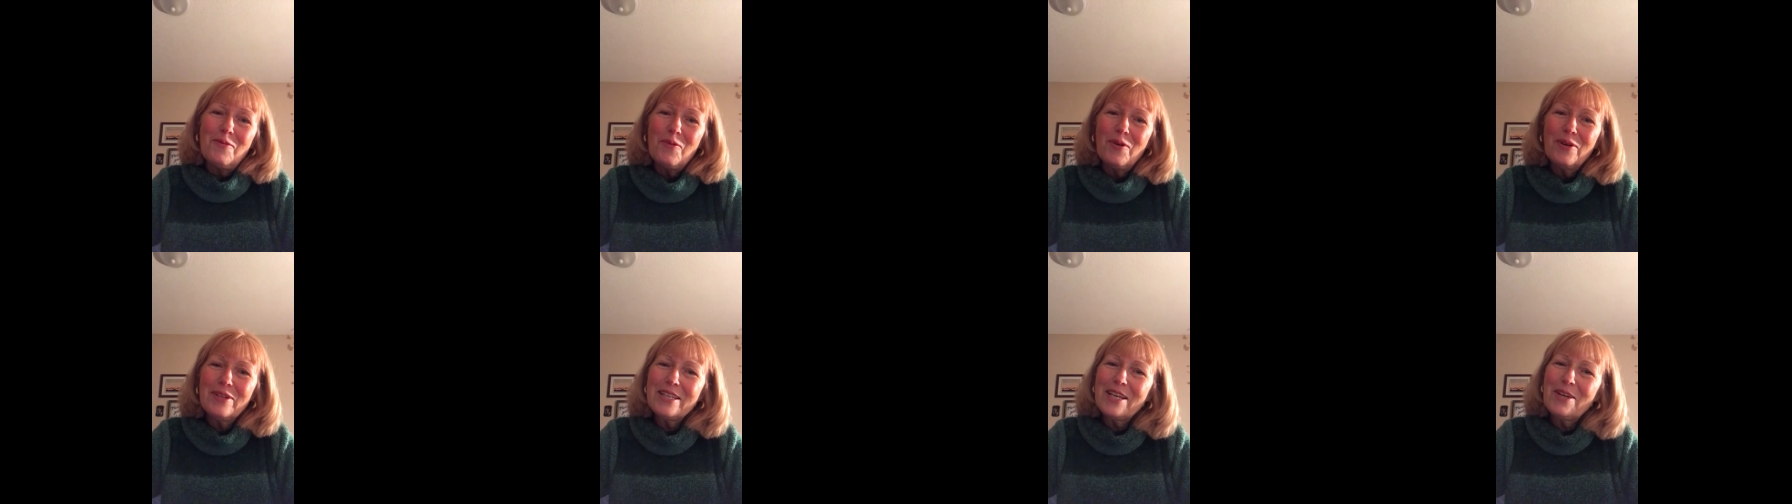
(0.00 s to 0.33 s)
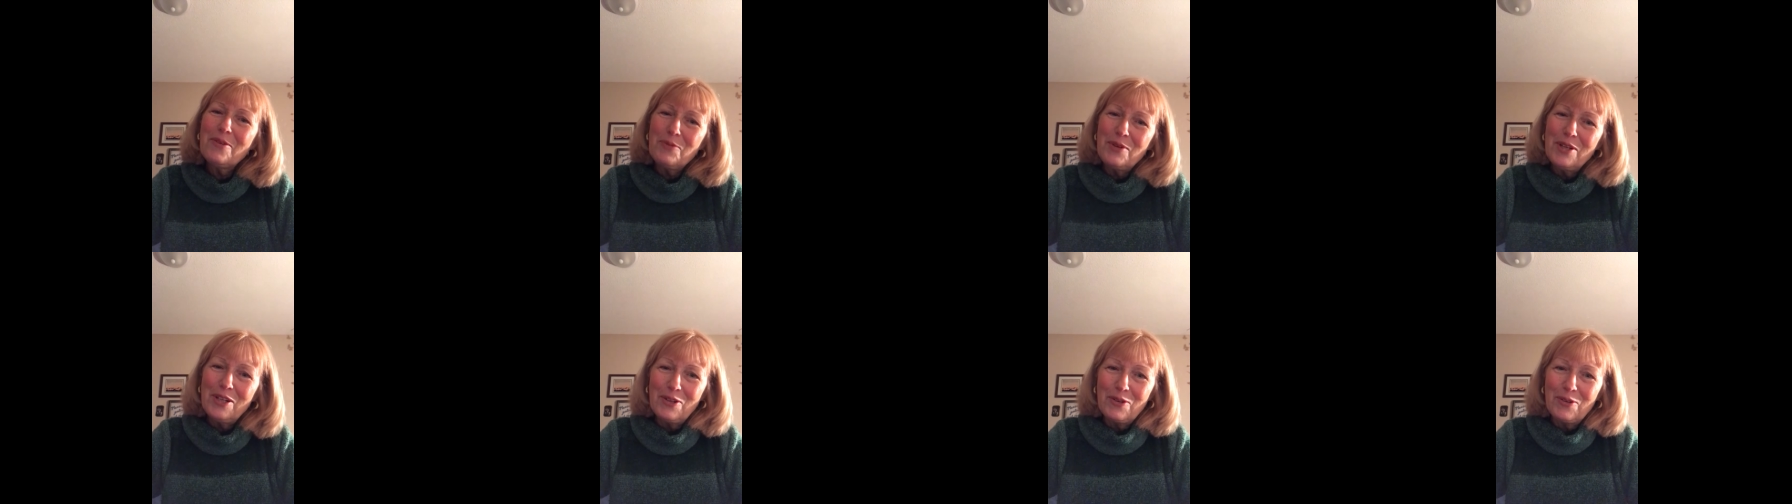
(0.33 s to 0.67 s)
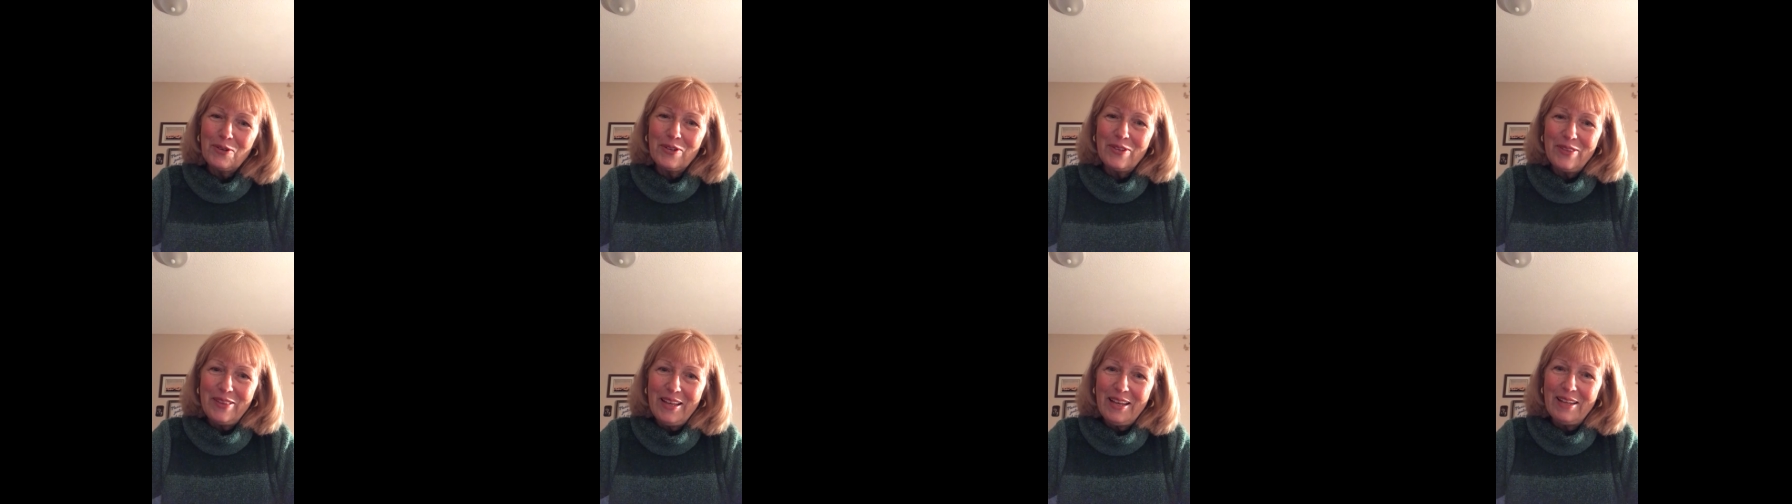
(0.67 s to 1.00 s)
What can we
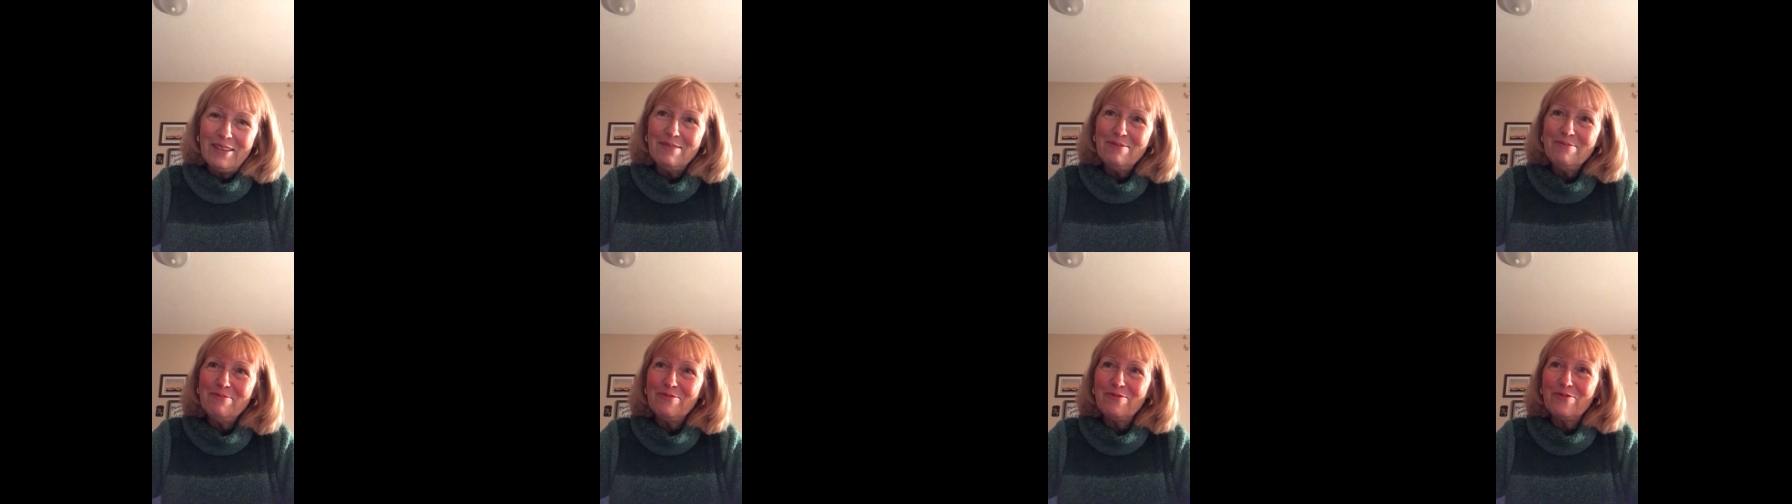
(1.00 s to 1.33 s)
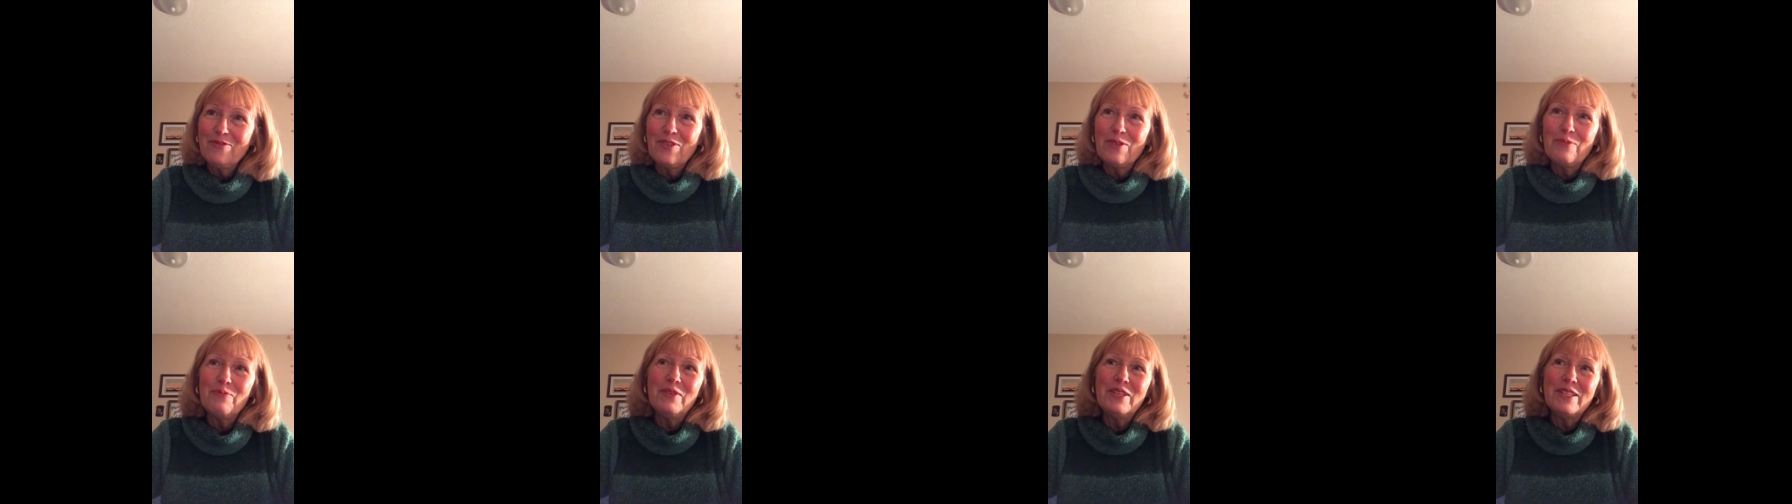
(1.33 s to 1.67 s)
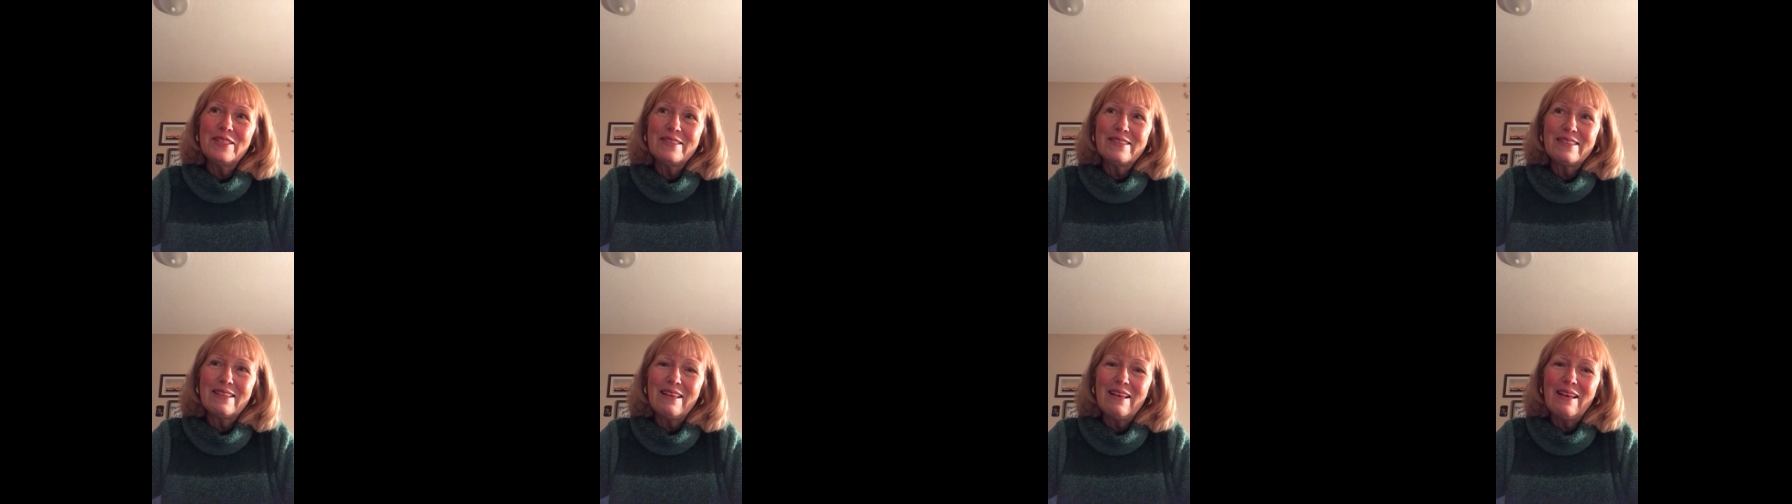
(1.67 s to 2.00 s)
learn then from
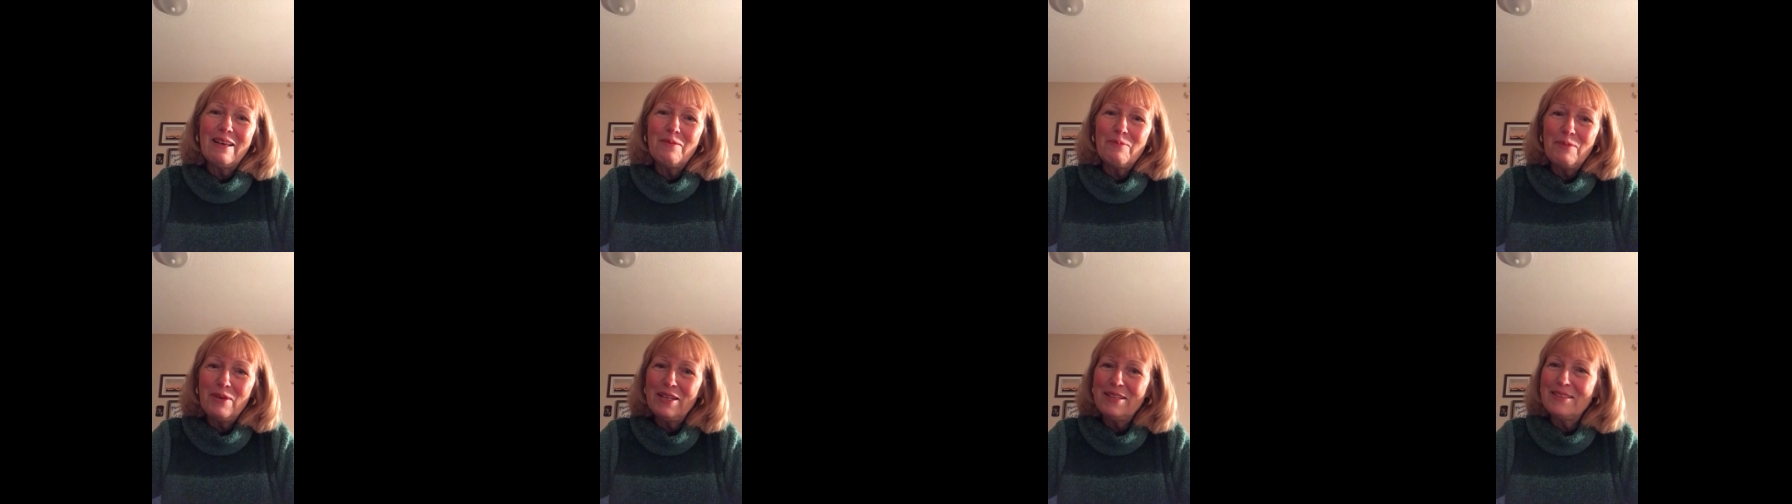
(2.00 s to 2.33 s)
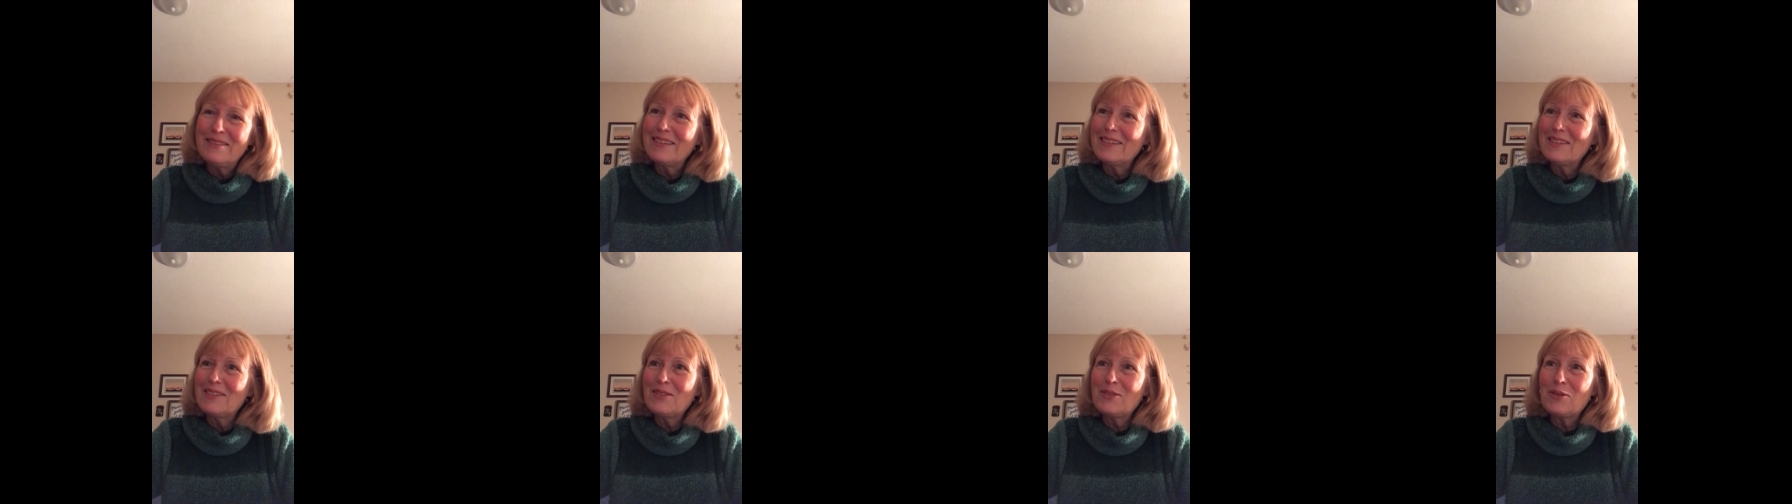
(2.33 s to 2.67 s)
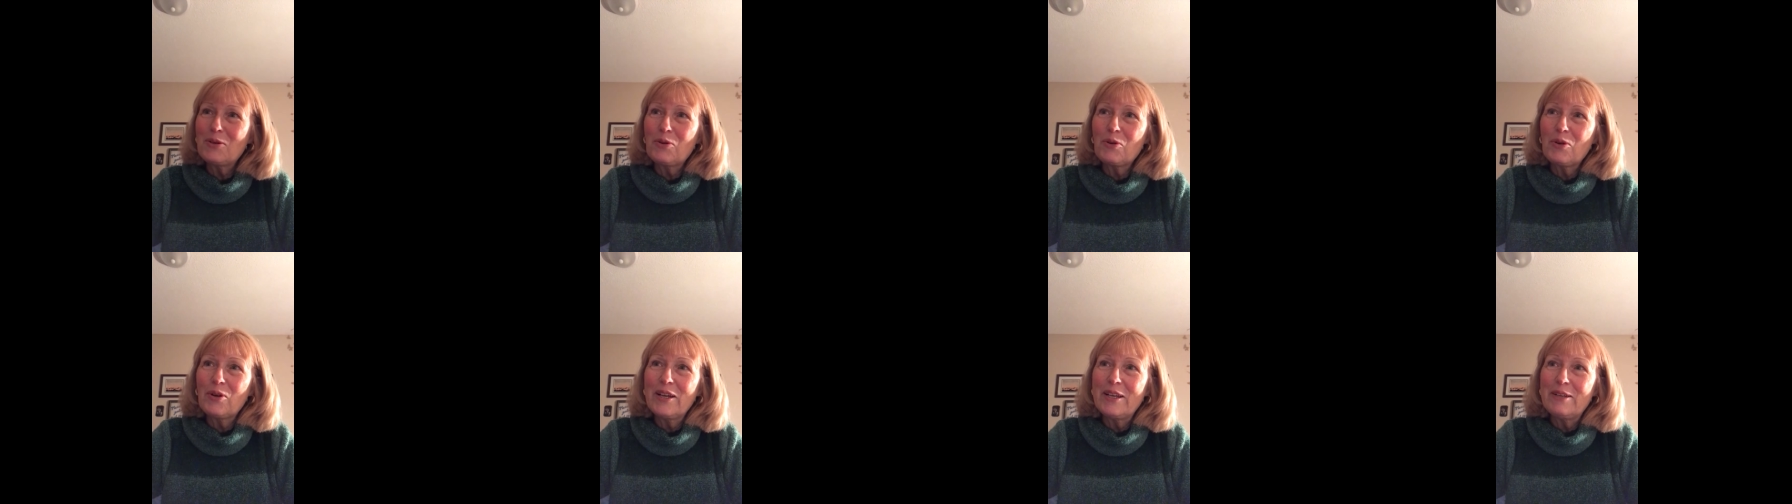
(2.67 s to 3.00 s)
this amazing
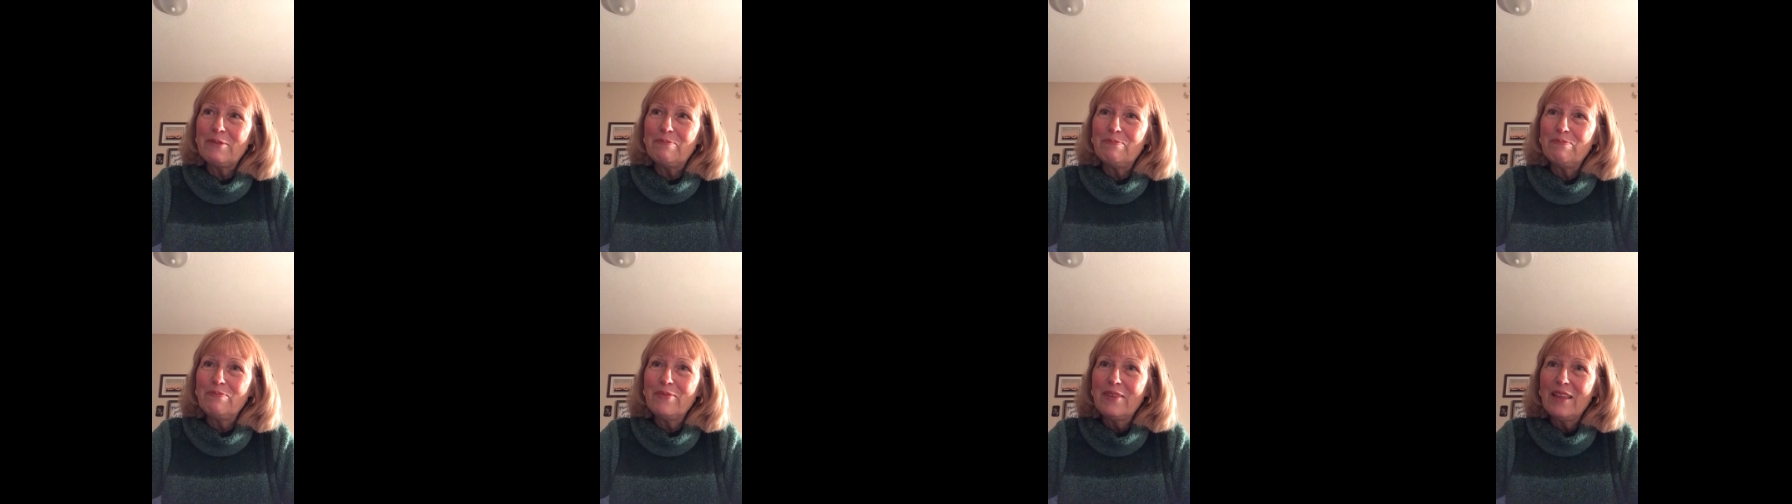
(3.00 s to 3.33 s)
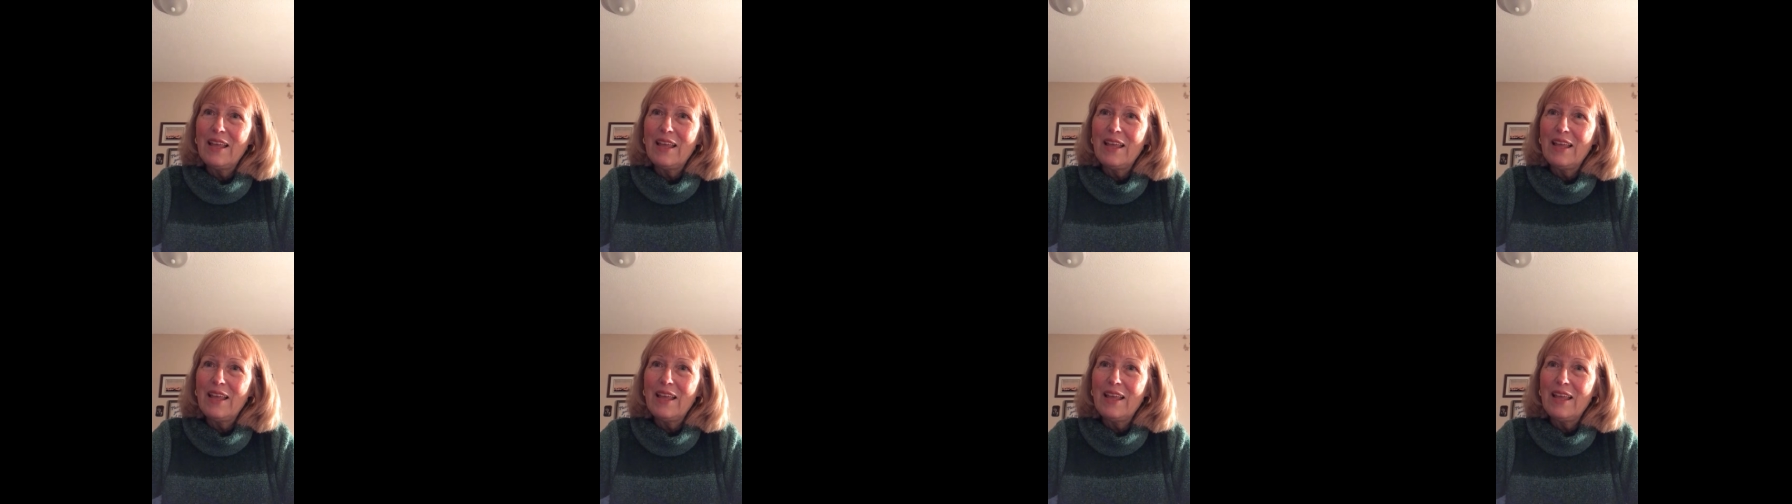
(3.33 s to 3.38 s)
story?